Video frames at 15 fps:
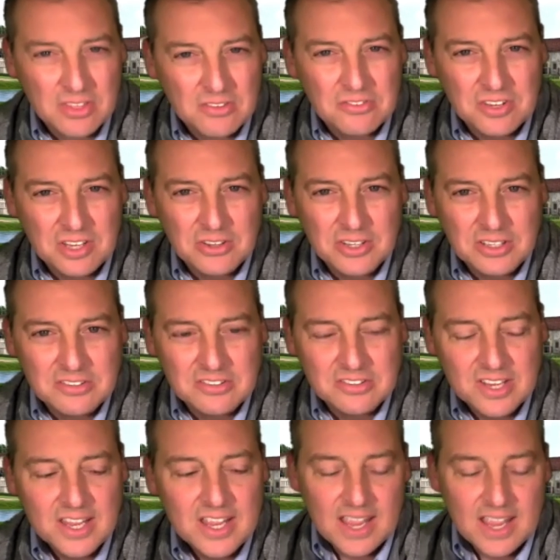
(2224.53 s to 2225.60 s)
the ceilings.
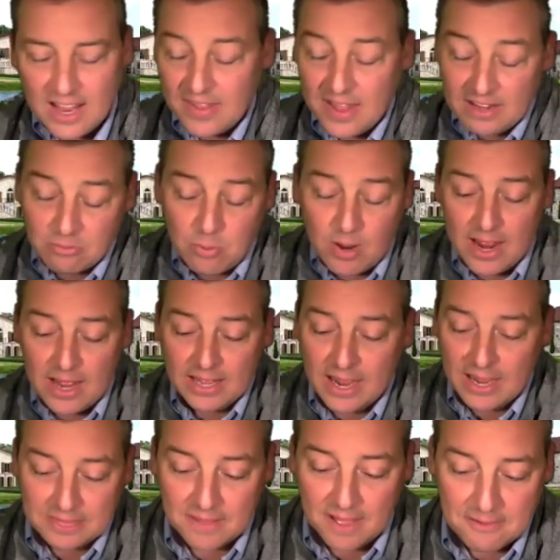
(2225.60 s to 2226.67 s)
And that's why
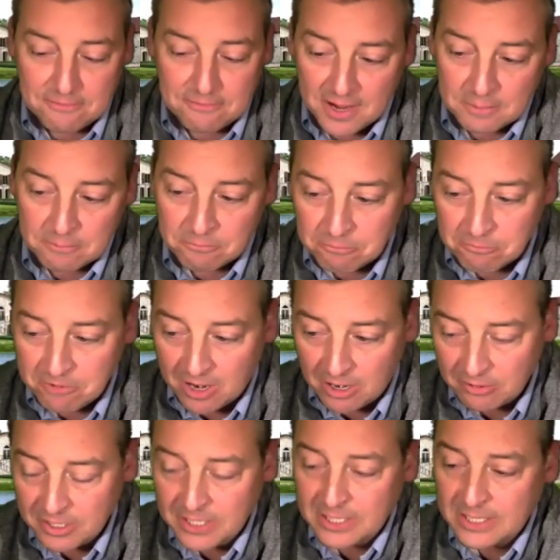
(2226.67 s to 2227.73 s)
I find them
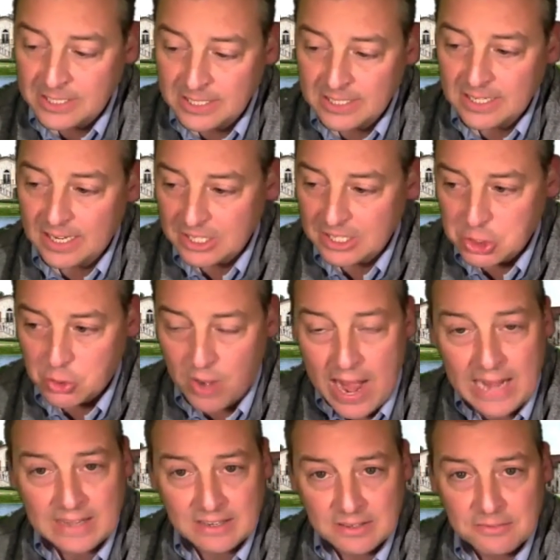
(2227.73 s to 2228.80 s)
very
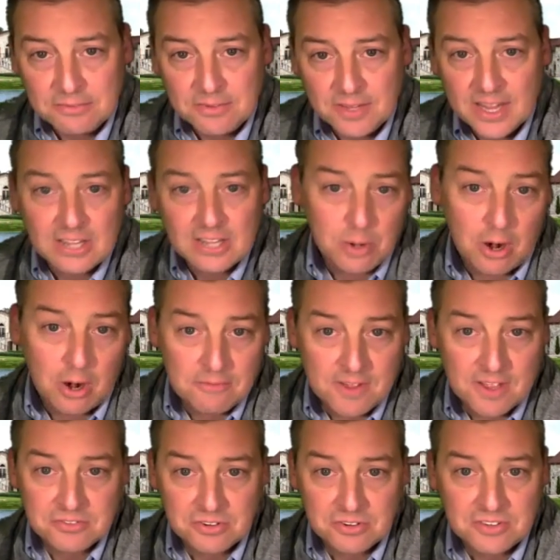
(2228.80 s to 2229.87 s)
attractive. And that's what our
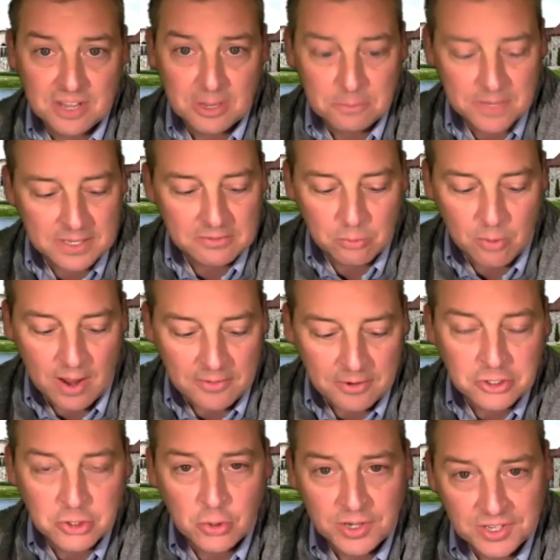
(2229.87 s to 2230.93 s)
investors tell me is why they're
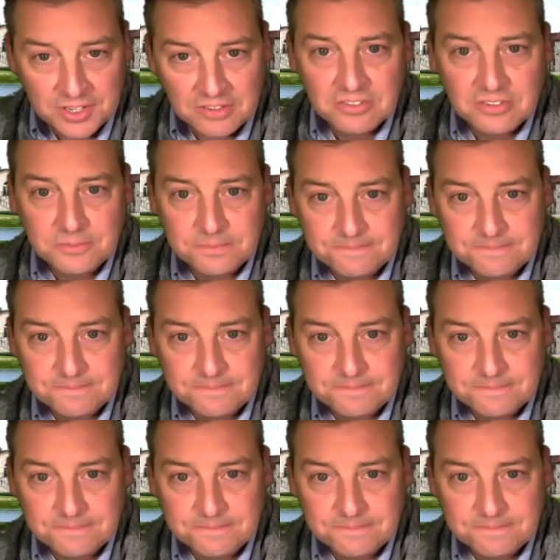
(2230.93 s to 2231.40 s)
joining us.